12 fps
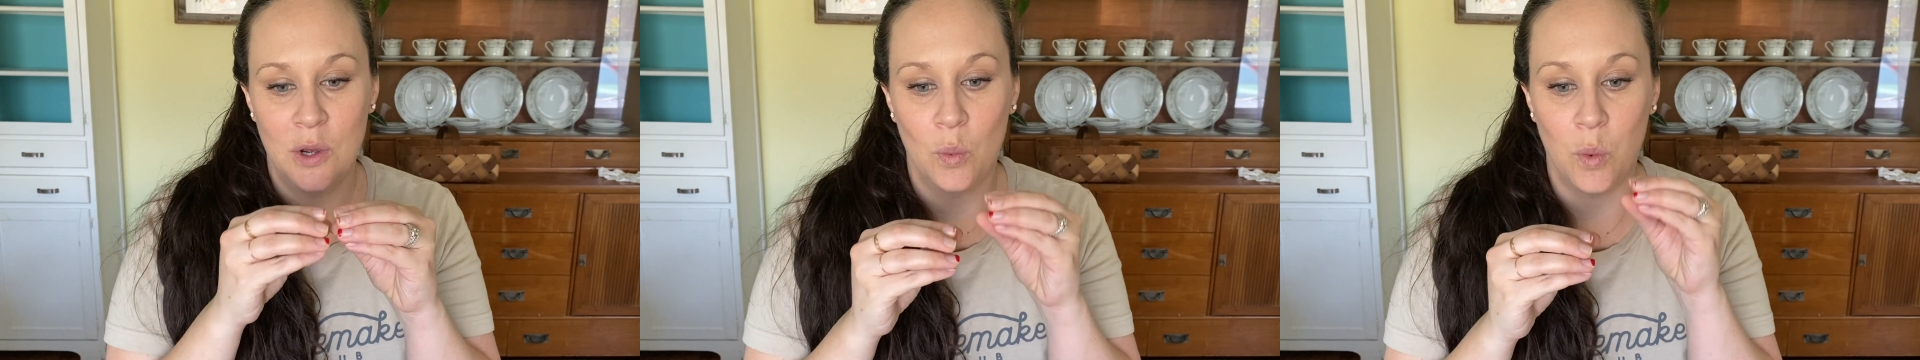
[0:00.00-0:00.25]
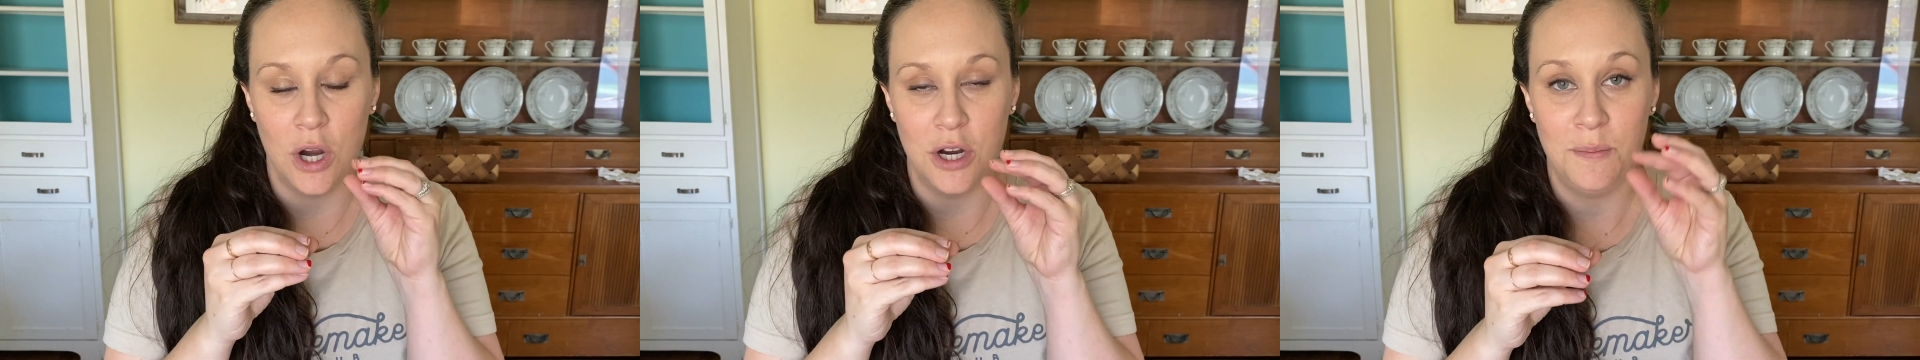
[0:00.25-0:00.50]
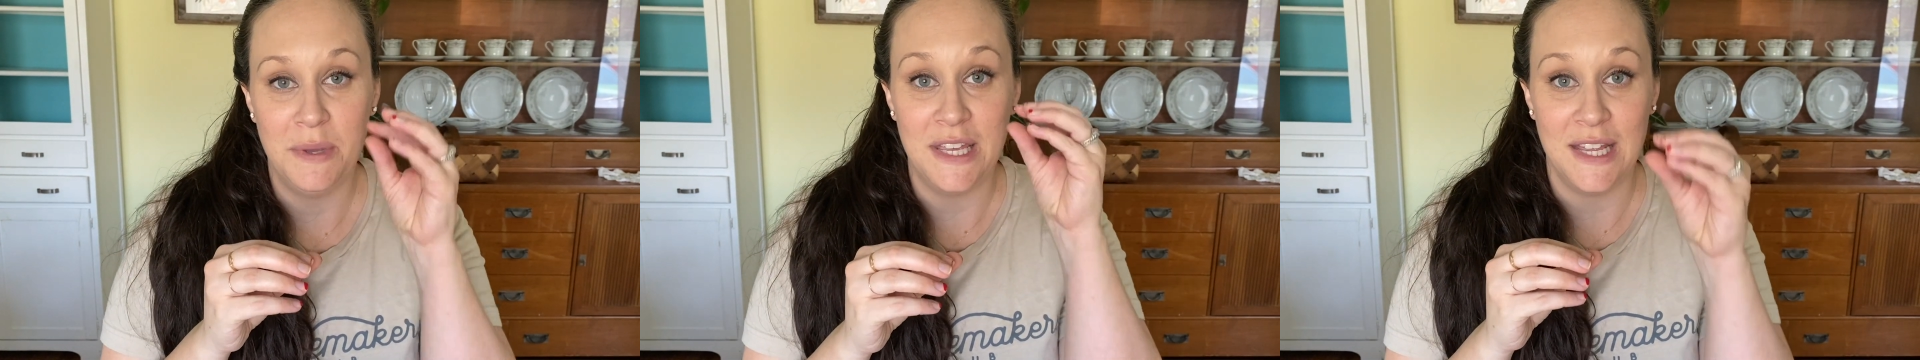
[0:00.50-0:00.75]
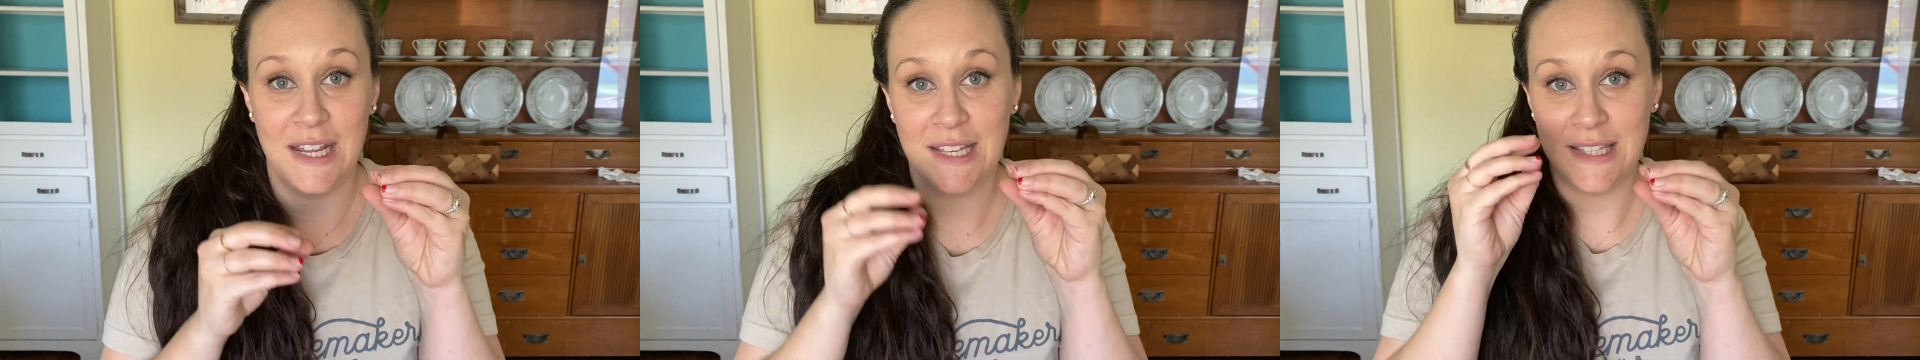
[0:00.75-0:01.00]
word
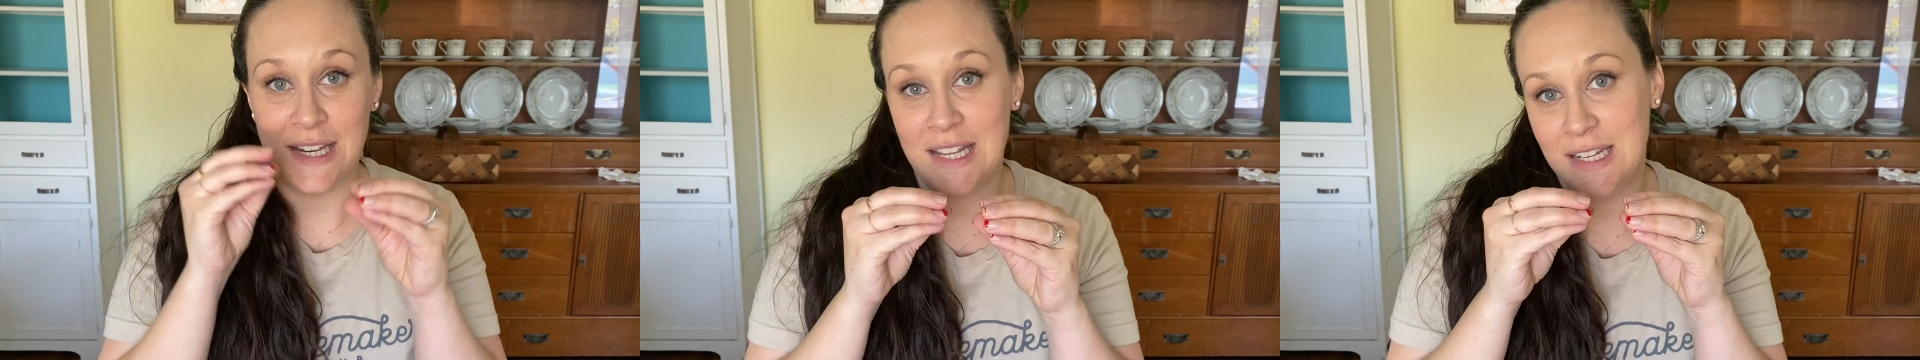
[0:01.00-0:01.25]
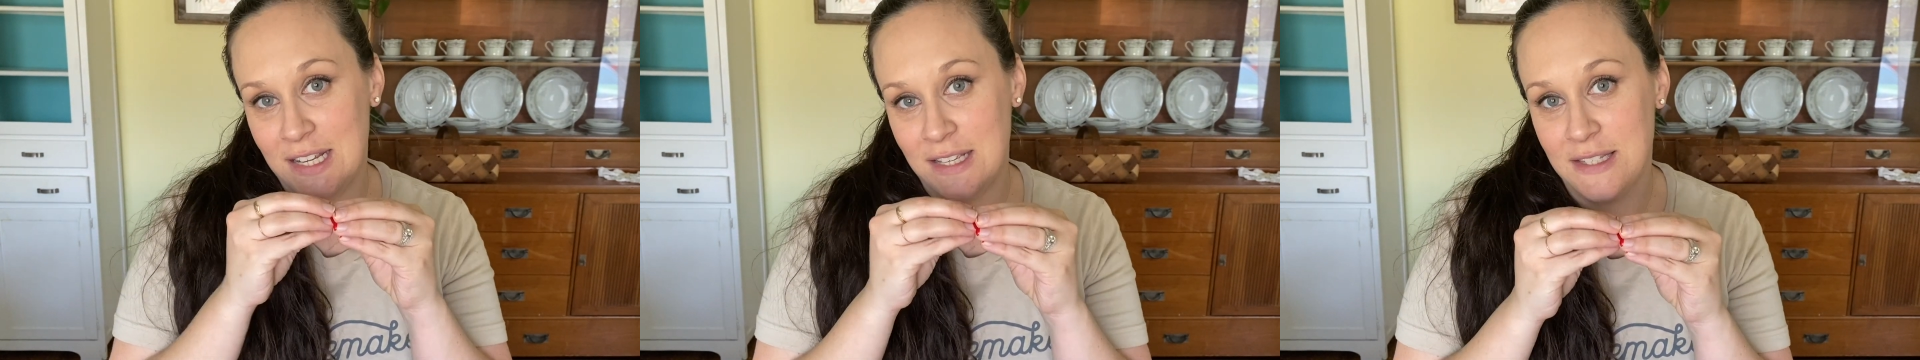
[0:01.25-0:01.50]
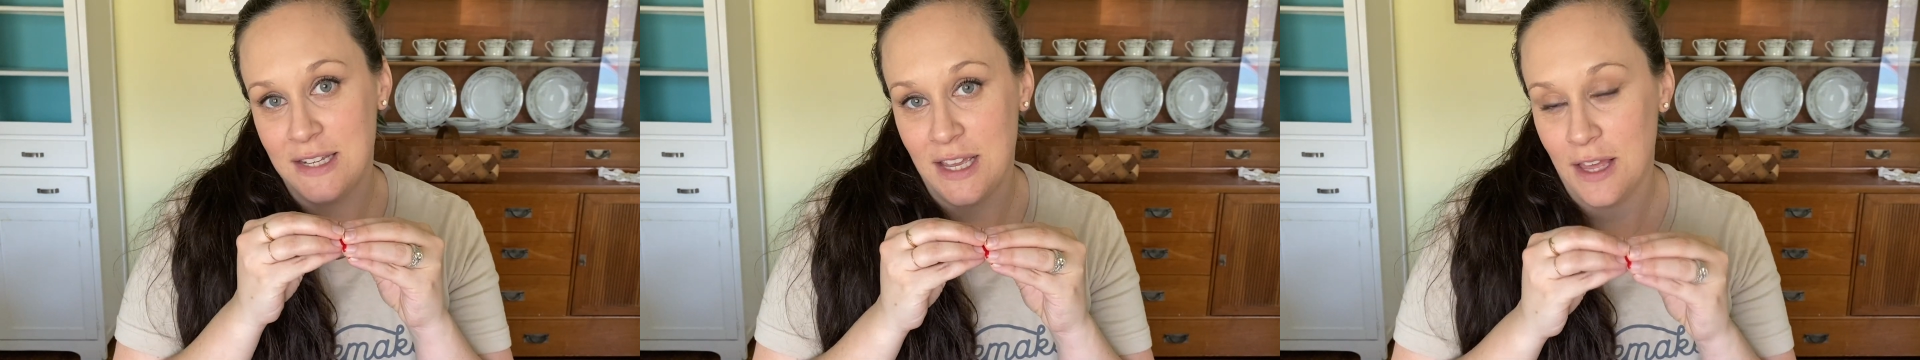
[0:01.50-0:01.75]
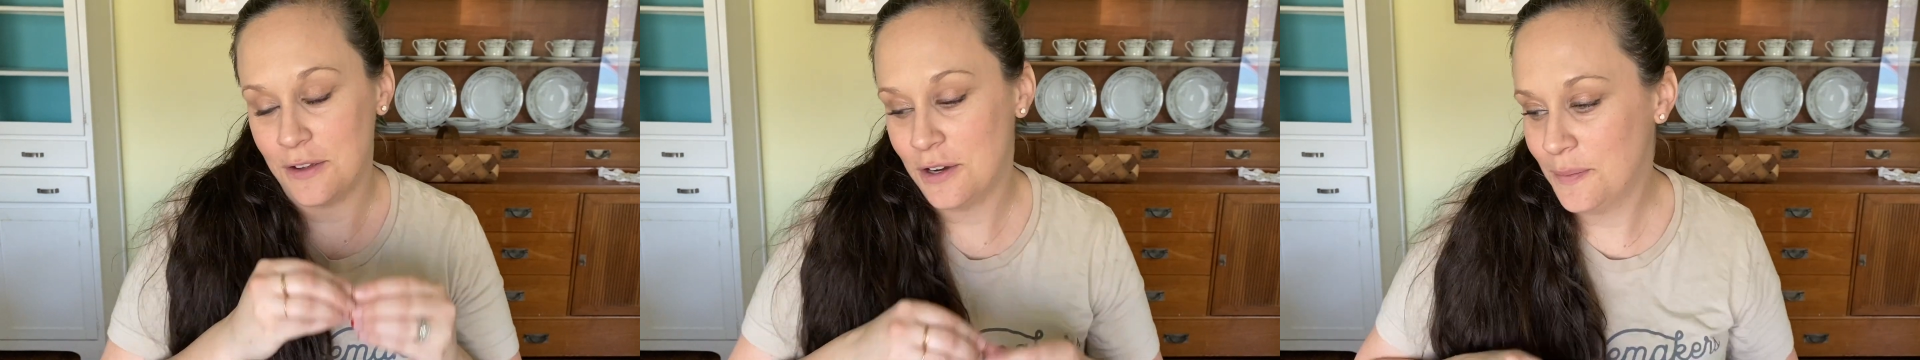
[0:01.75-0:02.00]
beginnings and endings
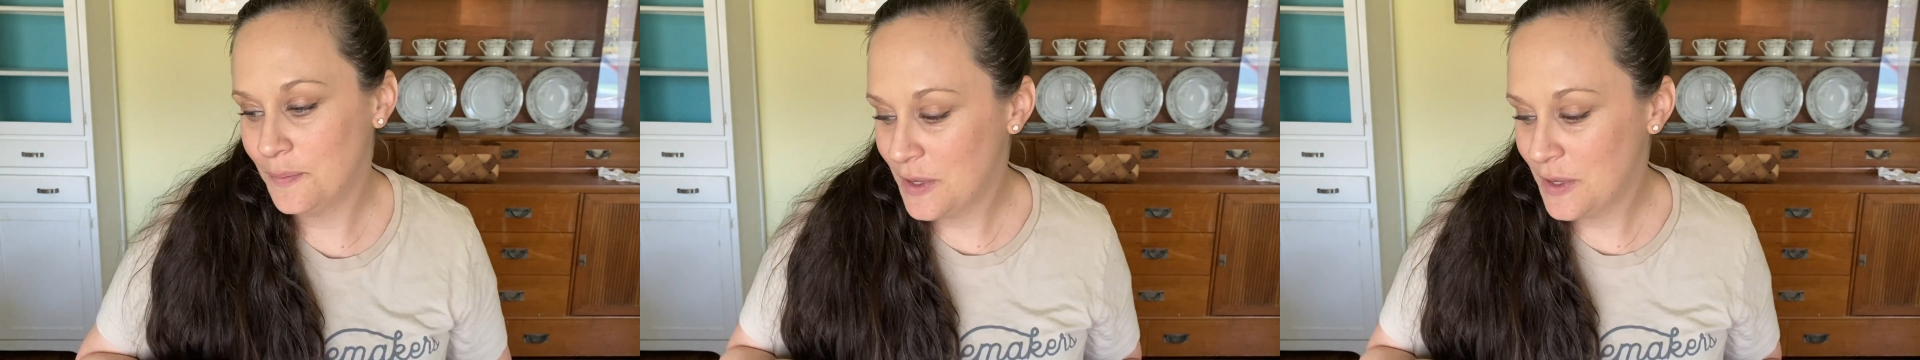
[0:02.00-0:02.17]
together.